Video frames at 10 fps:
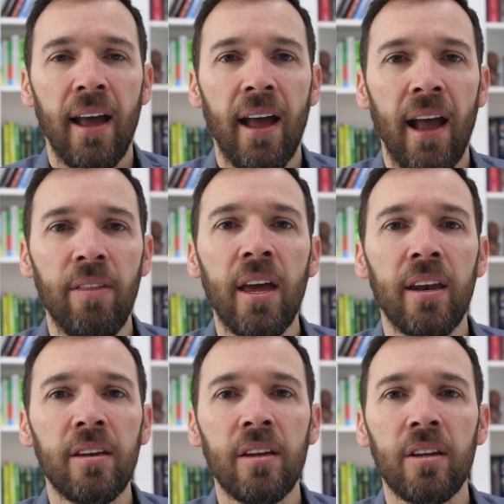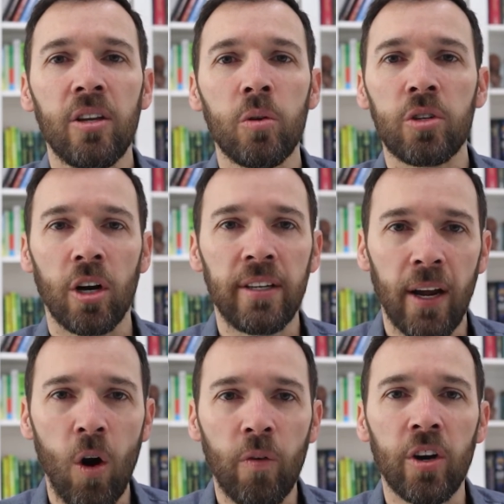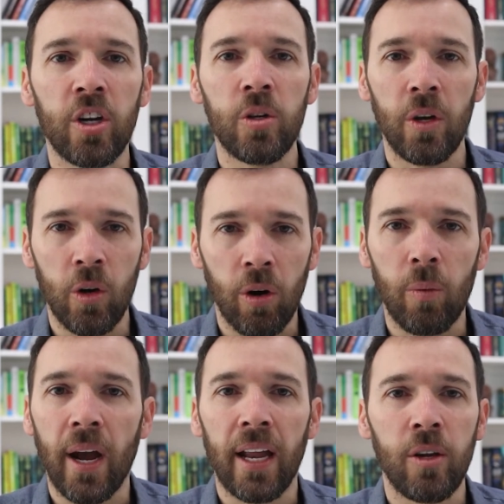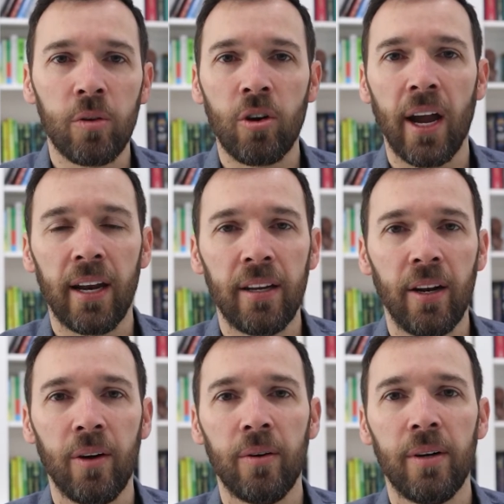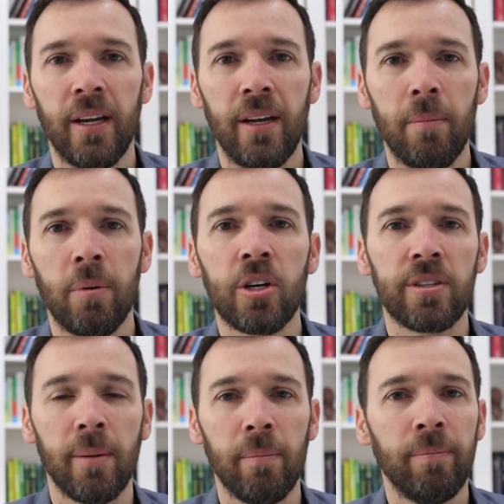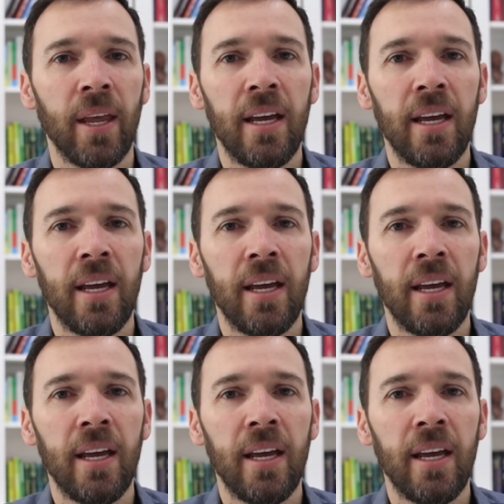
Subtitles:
And then you start to take over and you do it your way and you try and, push them.